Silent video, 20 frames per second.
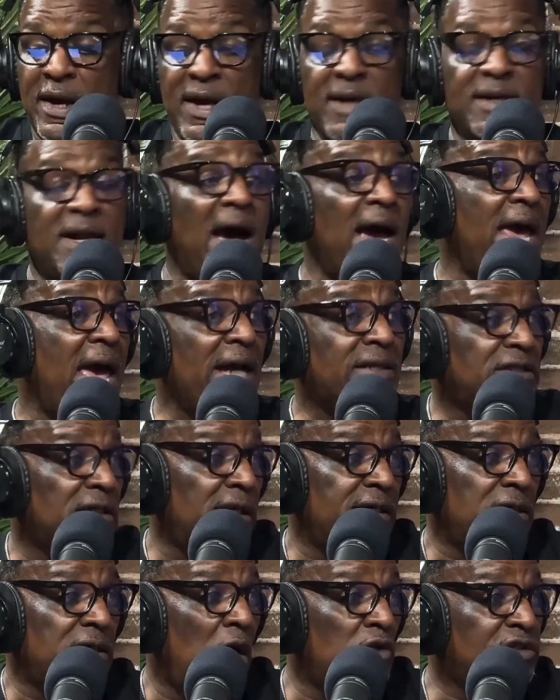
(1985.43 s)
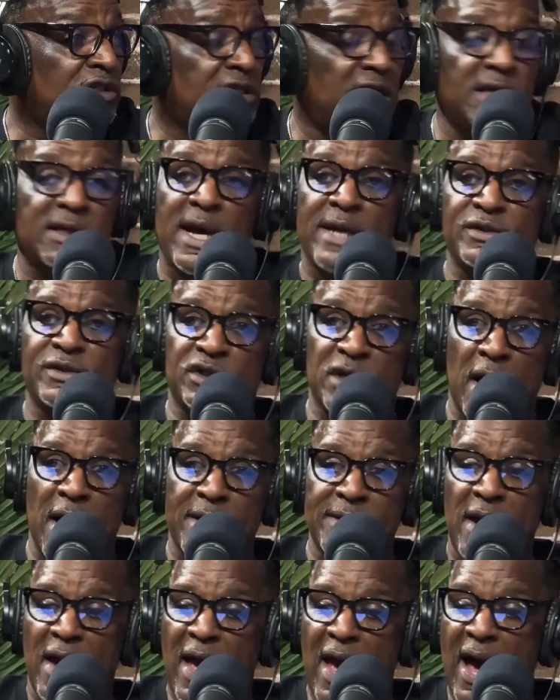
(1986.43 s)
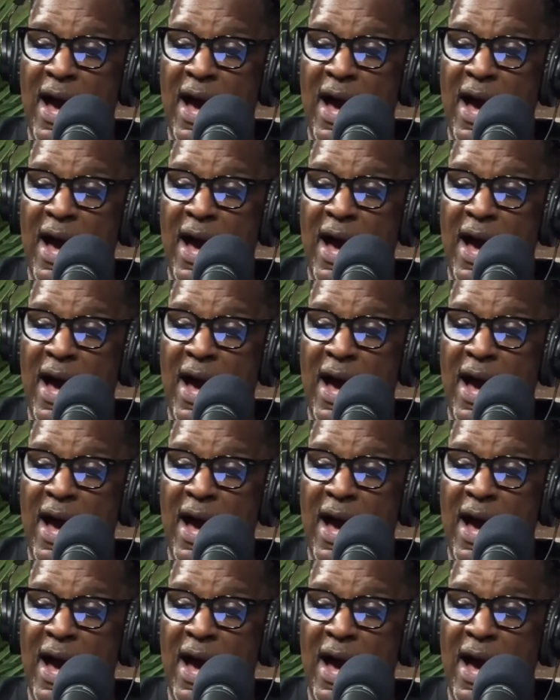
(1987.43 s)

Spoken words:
And I actually don't see that, John.